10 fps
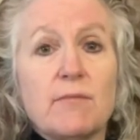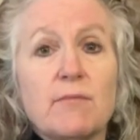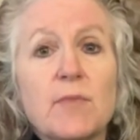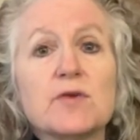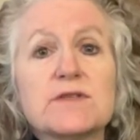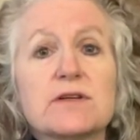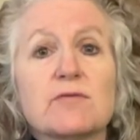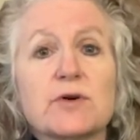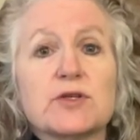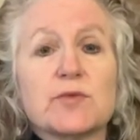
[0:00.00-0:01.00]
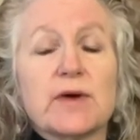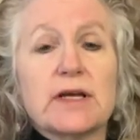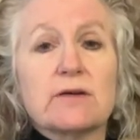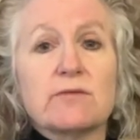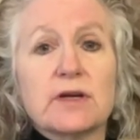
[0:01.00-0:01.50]
most of which
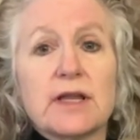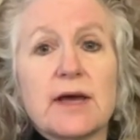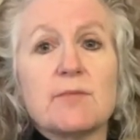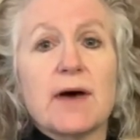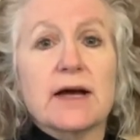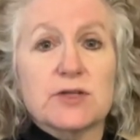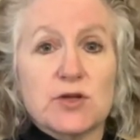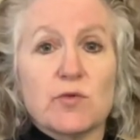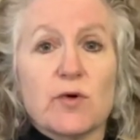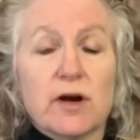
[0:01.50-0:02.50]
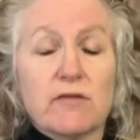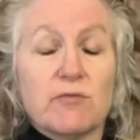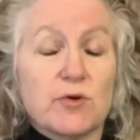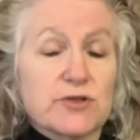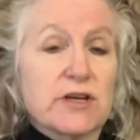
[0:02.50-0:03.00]
re relate back to the work of
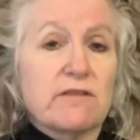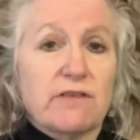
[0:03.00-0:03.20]
Moshe